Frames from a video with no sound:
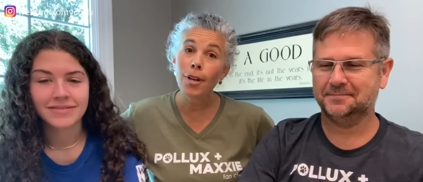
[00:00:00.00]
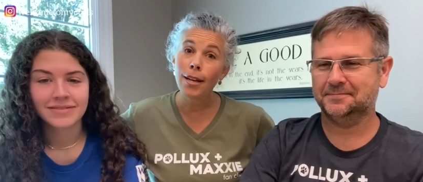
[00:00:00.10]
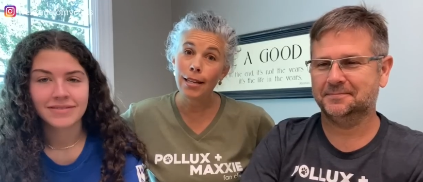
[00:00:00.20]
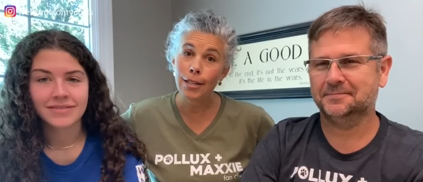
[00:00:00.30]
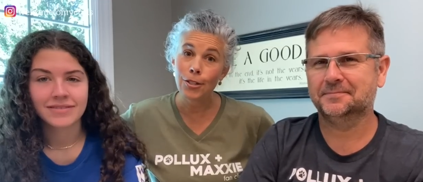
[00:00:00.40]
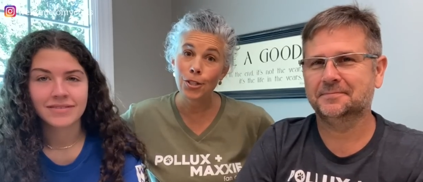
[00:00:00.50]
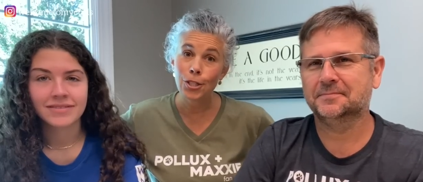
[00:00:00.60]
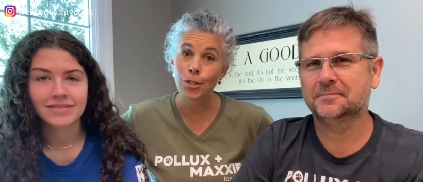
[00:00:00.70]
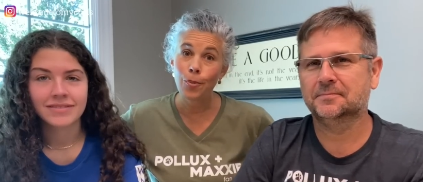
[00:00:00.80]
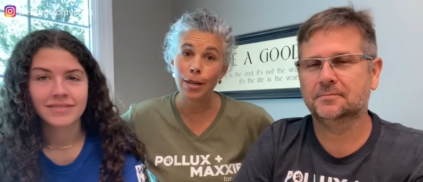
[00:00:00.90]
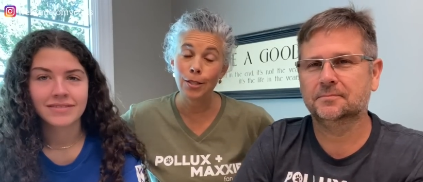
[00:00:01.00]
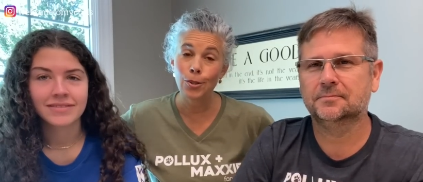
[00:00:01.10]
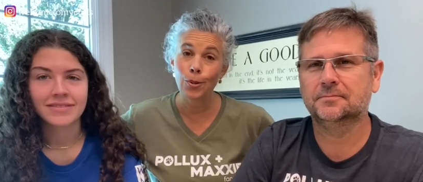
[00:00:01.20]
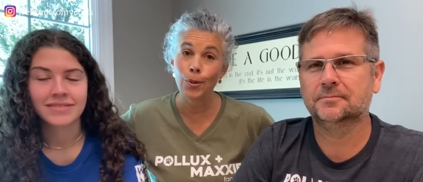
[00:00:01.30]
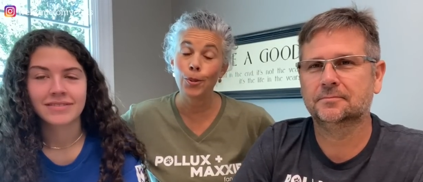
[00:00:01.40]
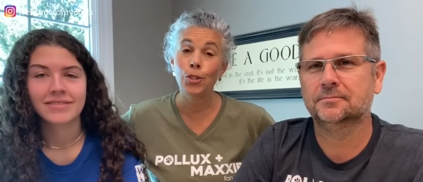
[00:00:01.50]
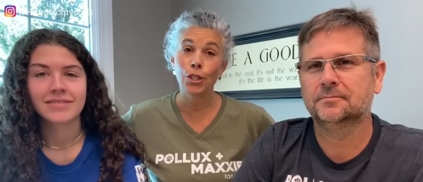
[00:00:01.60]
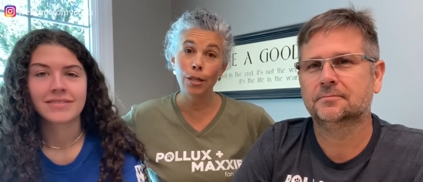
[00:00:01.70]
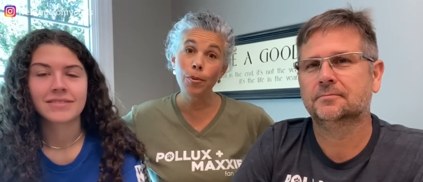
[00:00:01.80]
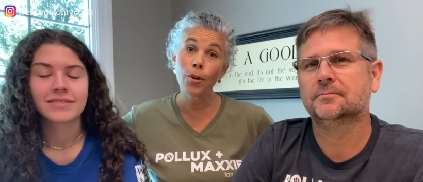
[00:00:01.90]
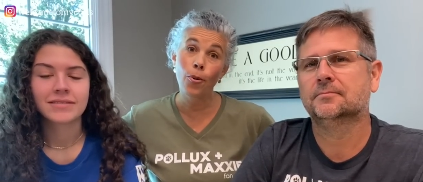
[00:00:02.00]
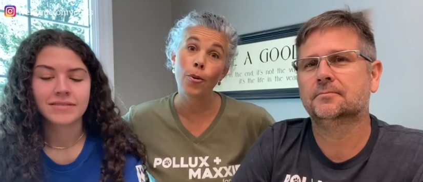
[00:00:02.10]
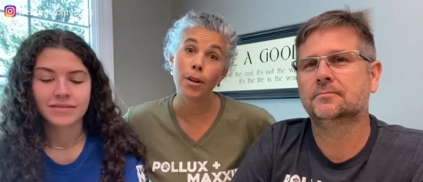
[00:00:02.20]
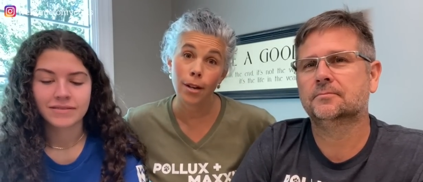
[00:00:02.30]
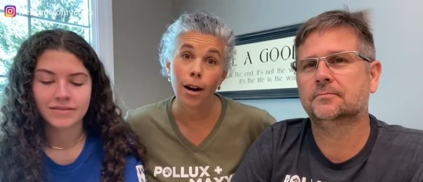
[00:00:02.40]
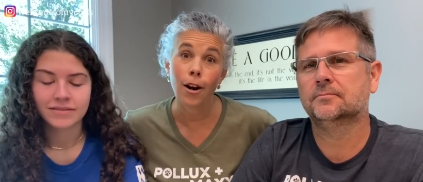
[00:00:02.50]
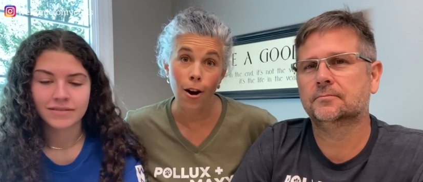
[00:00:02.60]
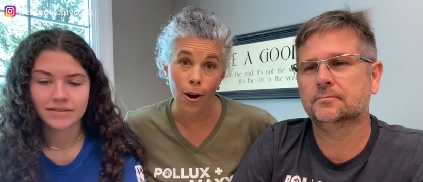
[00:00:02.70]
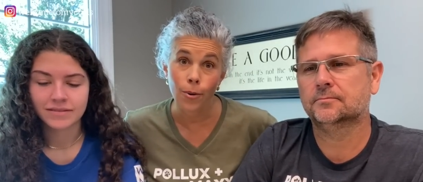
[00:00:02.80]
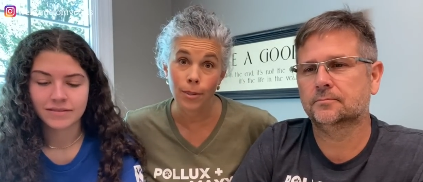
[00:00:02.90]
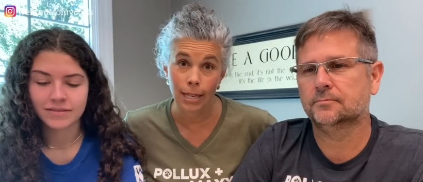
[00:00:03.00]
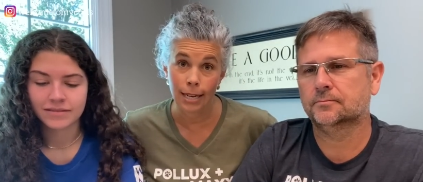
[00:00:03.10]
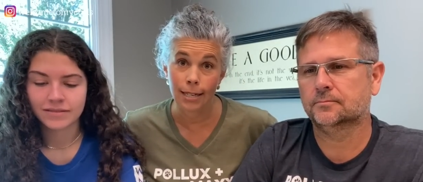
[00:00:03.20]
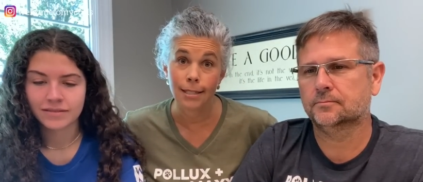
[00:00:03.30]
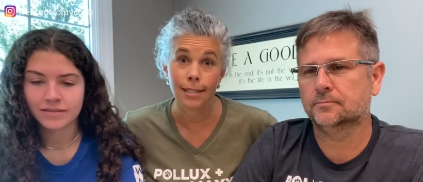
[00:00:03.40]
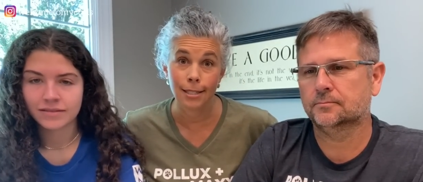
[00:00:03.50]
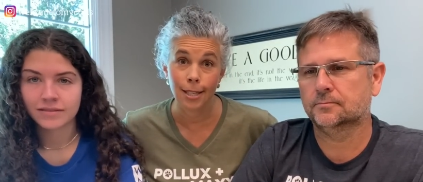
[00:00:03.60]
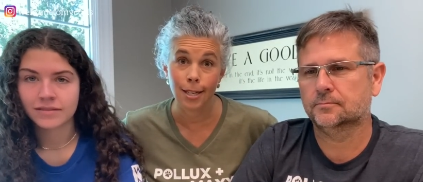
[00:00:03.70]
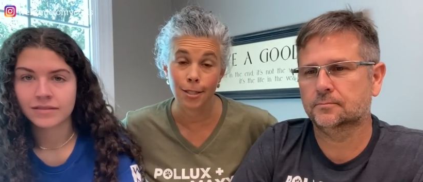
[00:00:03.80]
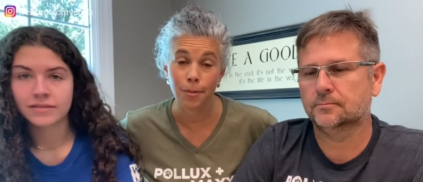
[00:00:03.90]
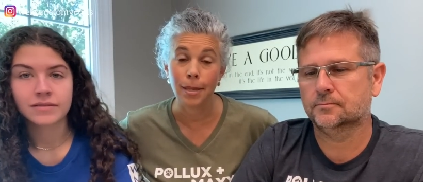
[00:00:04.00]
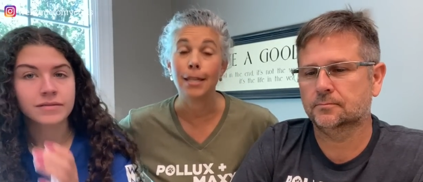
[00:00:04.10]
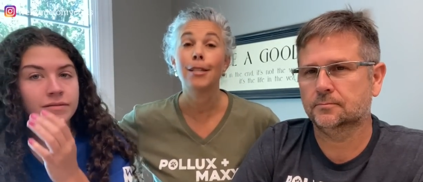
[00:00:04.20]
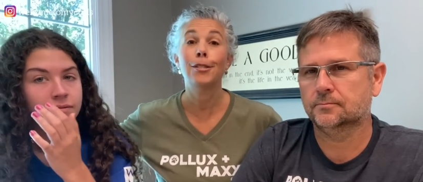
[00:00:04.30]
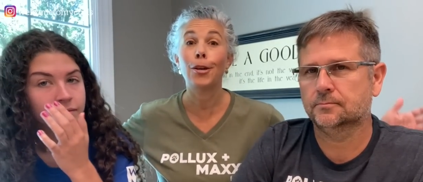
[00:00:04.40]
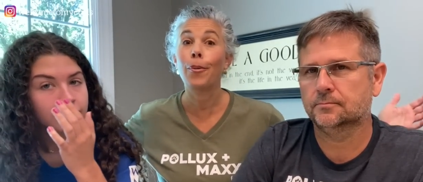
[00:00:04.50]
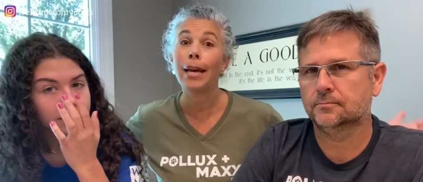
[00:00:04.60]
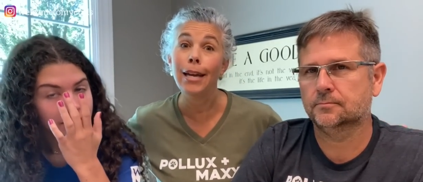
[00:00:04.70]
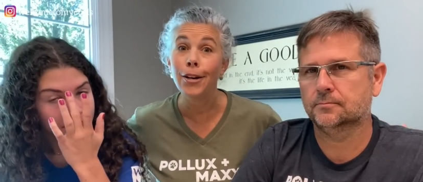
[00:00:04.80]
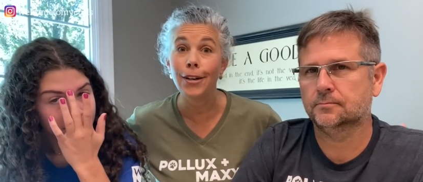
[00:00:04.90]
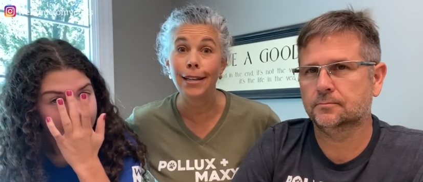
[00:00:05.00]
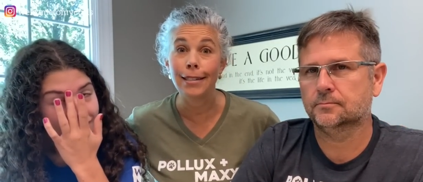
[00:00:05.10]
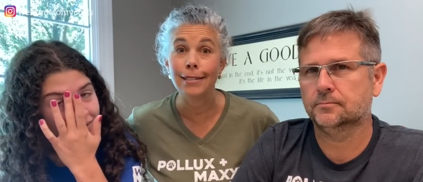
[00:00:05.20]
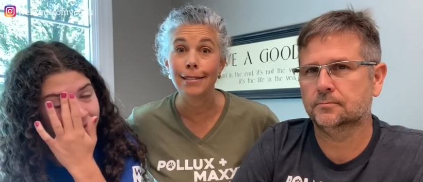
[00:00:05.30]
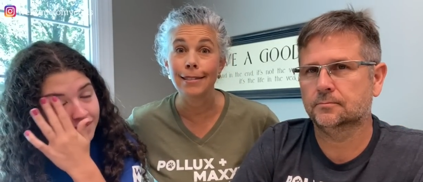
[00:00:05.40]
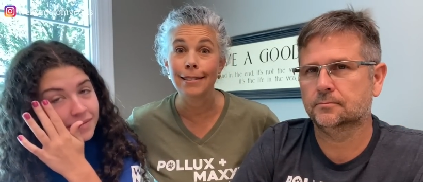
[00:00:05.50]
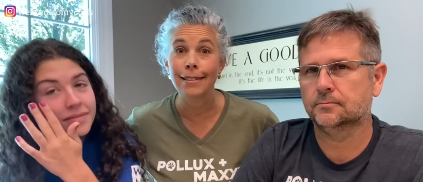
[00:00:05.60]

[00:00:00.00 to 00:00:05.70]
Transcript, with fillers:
Speaker 1: not here, she's away at school, she recorded her own guess and sent it to me. So here it is.